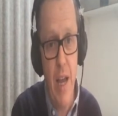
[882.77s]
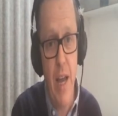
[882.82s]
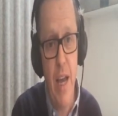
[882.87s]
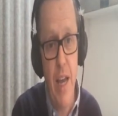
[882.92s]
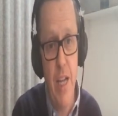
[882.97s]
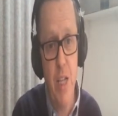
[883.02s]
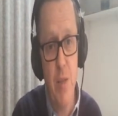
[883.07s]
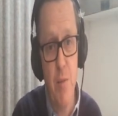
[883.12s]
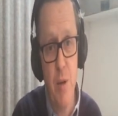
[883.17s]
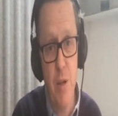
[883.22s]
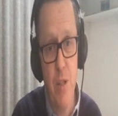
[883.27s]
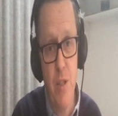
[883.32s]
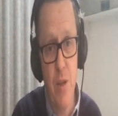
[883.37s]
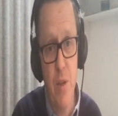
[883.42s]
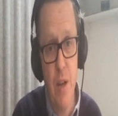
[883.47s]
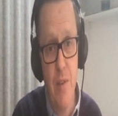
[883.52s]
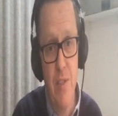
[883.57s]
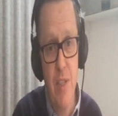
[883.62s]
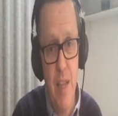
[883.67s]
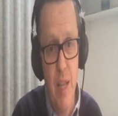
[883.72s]
each person who
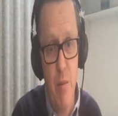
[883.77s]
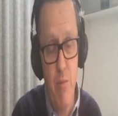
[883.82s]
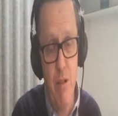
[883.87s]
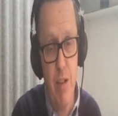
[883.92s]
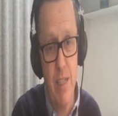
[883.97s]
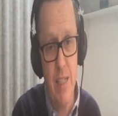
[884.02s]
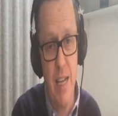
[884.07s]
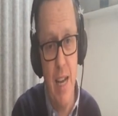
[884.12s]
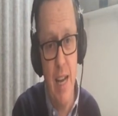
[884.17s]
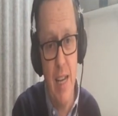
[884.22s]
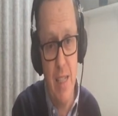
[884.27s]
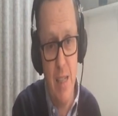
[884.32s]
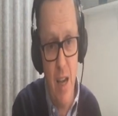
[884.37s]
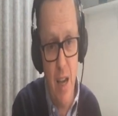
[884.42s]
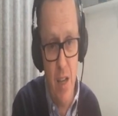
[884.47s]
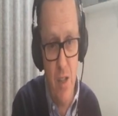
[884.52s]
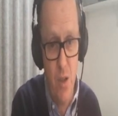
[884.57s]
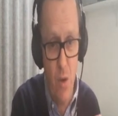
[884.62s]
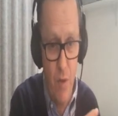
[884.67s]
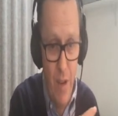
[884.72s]
lives in that prison has
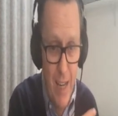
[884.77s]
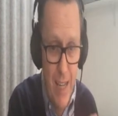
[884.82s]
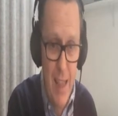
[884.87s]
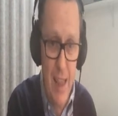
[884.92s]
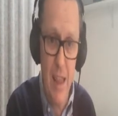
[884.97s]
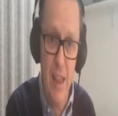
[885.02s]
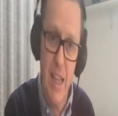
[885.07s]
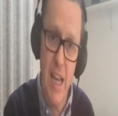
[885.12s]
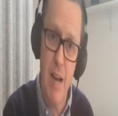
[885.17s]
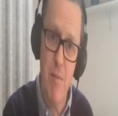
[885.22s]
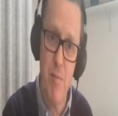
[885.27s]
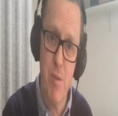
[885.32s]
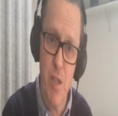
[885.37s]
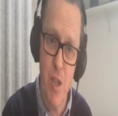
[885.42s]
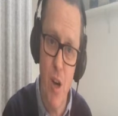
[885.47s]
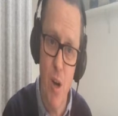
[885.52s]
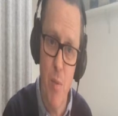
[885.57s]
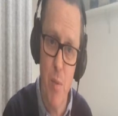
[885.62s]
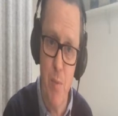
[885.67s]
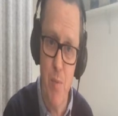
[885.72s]
a sort of a little
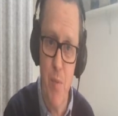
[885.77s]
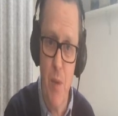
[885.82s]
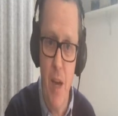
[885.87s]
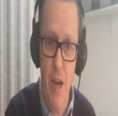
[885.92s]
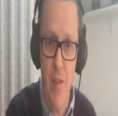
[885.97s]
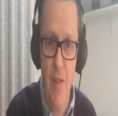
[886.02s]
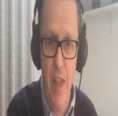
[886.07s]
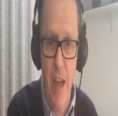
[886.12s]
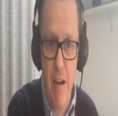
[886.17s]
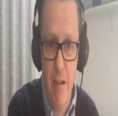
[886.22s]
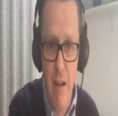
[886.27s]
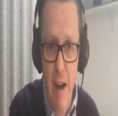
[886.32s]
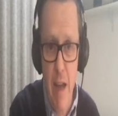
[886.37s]
laptop, and they're